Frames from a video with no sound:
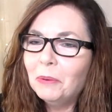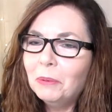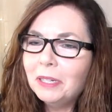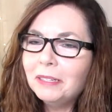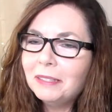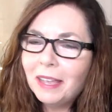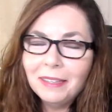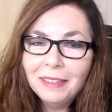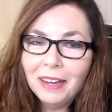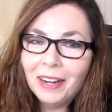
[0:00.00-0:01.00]
what are you
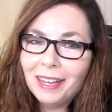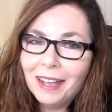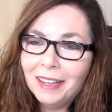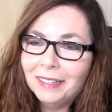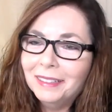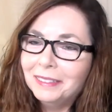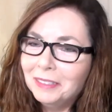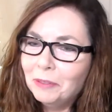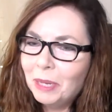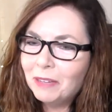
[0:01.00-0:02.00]
saying there, Ayana?
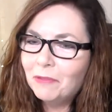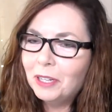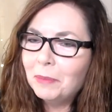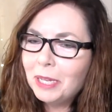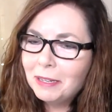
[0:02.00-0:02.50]
You making fun of me?